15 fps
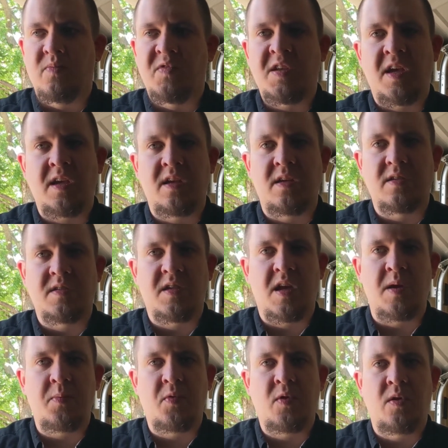taking a
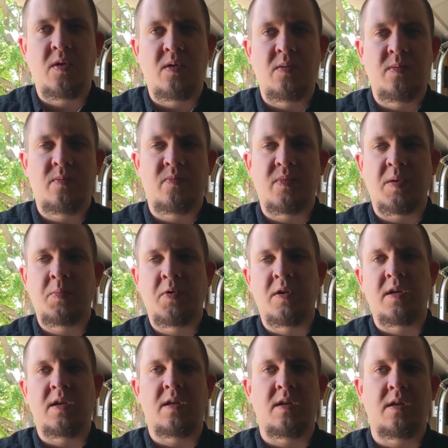sample,
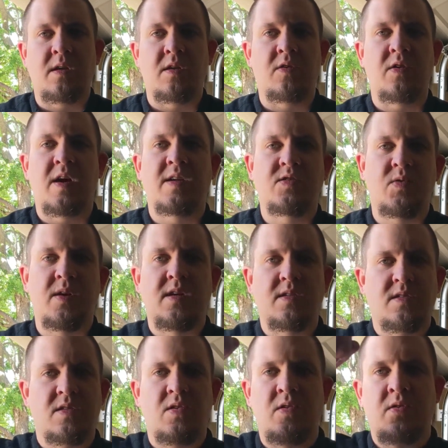putting it in a graduated
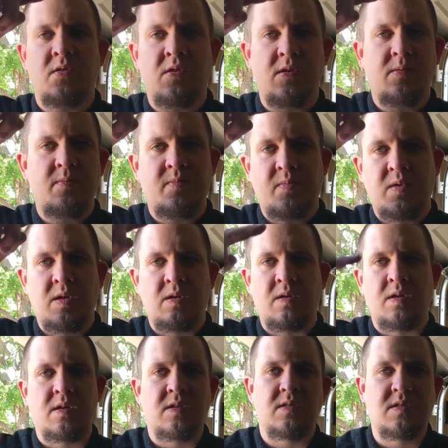cylinder,
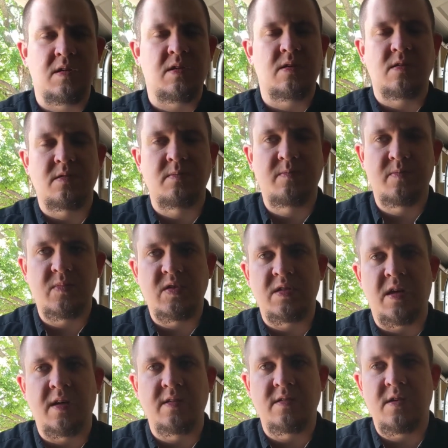like you'd see in
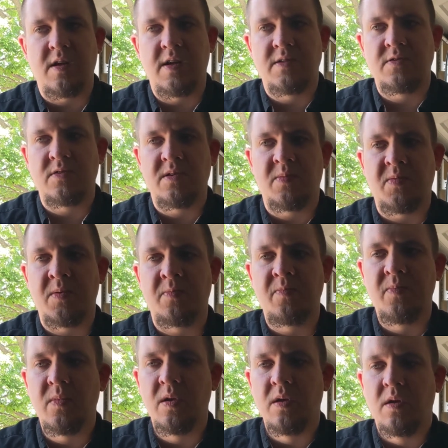science class or something.
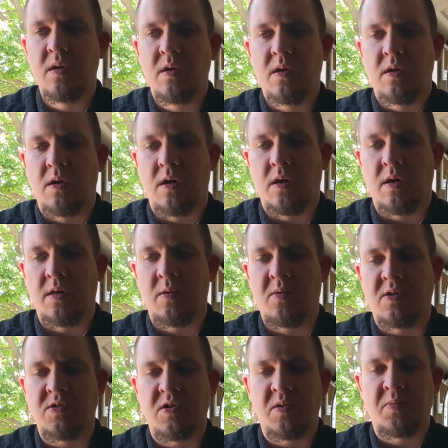They
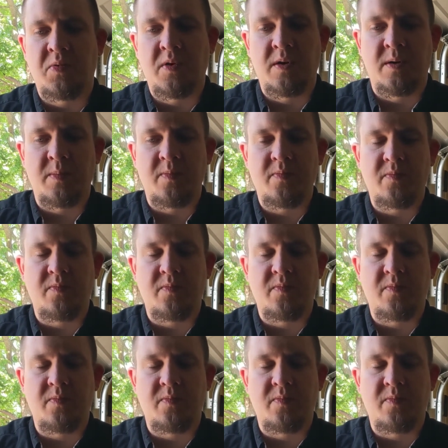want you to put,